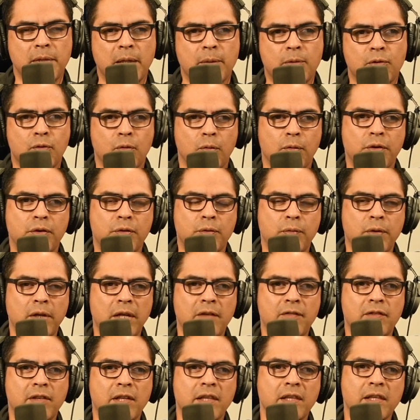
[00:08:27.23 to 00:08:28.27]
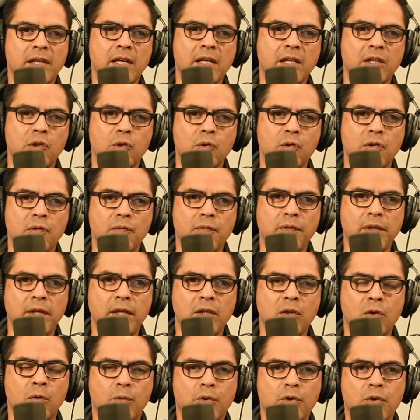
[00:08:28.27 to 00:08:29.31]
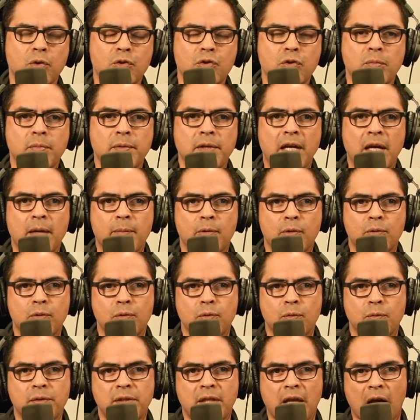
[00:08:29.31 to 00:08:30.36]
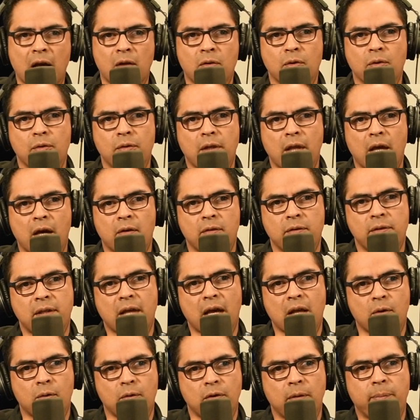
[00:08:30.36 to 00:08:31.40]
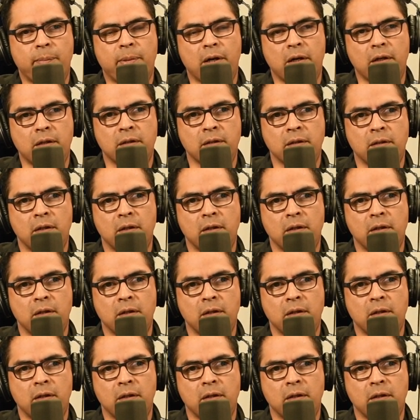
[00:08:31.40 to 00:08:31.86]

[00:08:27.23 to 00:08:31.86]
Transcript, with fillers: able to retrieve the link to the video where you should be able to download now that other part,